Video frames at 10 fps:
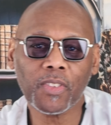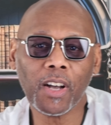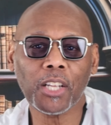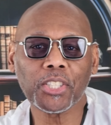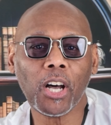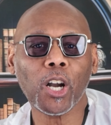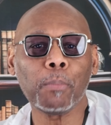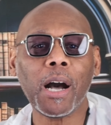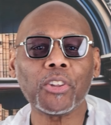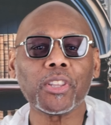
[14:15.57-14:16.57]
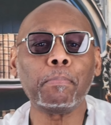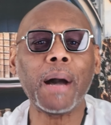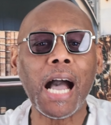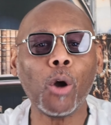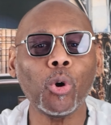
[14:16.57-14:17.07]
I'll talk about the
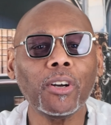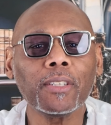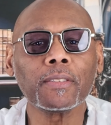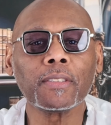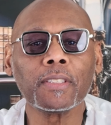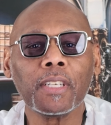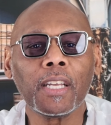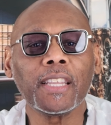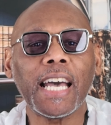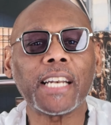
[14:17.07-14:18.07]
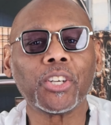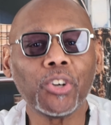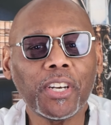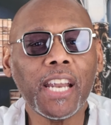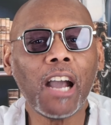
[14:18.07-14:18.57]
power that
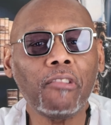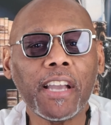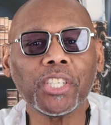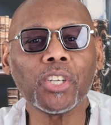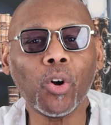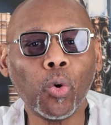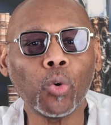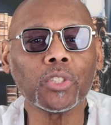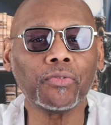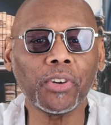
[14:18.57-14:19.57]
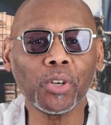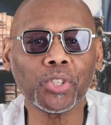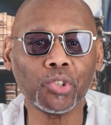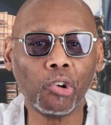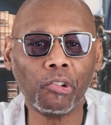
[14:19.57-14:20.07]
good narration holds for your
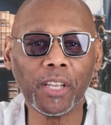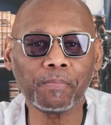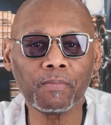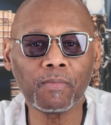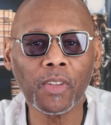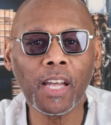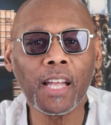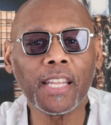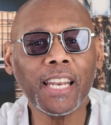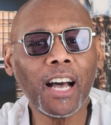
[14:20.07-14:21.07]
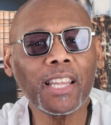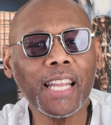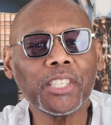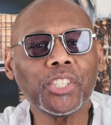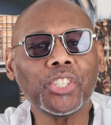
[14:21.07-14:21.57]
story. Then I'll
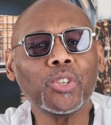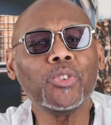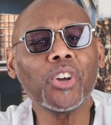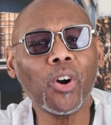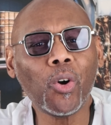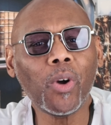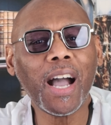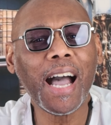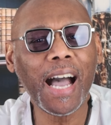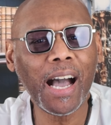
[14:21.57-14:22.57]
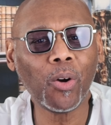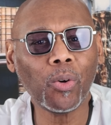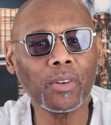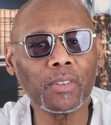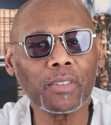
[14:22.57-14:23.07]
let you know how
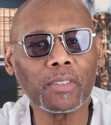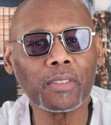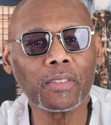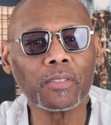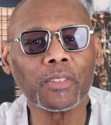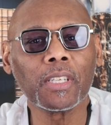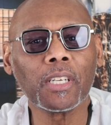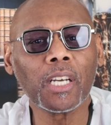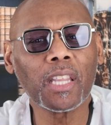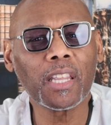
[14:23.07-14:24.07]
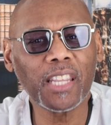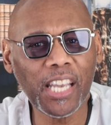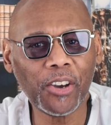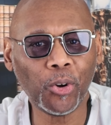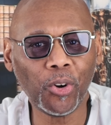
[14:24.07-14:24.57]

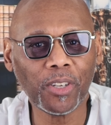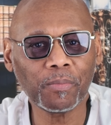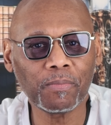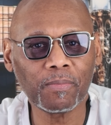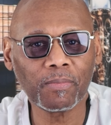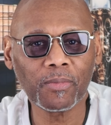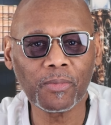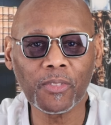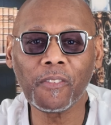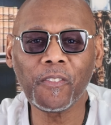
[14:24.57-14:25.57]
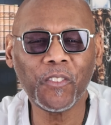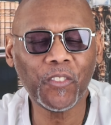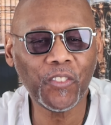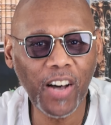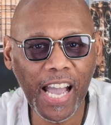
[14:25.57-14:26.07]
Theodore
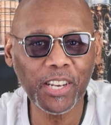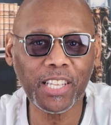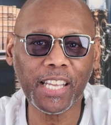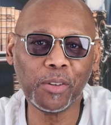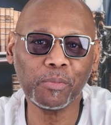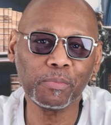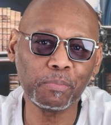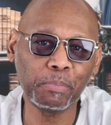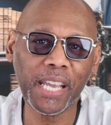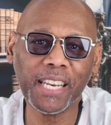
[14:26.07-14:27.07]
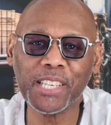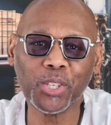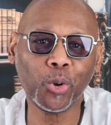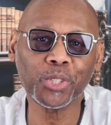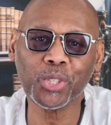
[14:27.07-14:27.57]
finally beat his
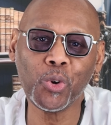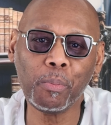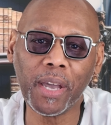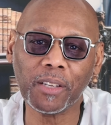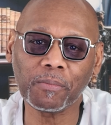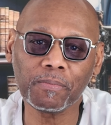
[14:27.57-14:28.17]
old schoolmate.